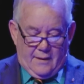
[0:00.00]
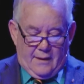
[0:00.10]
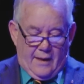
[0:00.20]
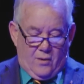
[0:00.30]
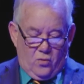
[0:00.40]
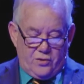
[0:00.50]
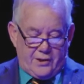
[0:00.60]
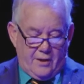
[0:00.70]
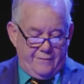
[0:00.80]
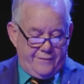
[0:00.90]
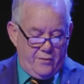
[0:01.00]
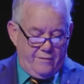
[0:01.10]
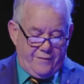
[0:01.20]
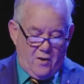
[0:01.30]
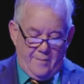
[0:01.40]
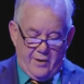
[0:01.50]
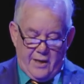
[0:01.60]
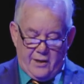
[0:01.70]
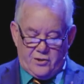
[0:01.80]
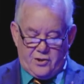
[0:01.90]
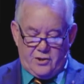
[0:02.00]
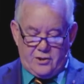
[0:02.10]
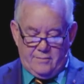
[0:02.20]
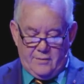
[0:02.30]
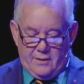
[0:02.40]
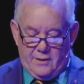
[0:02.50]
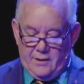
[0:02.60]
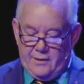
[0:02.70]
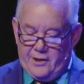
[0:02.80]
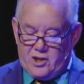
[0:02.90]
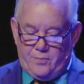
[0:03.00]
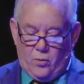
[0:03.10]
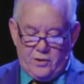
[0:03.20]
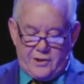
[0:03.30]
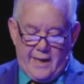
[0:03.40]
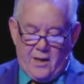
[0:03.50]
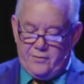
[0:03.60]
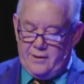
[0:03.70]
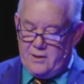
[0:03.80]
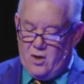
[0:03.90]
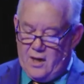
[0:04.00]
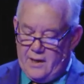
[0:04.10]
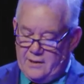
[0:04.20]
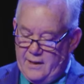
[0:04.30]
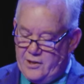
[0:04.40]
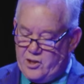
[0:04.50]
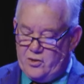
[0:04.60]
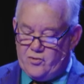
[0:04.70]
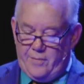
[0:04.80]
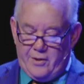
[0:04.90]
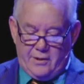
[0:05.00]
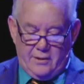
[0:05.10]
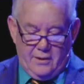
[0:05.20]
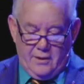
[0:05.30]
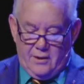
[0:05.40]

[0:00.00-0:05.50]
And also food and fibre ecosystem that supports a healthy diet and is contributing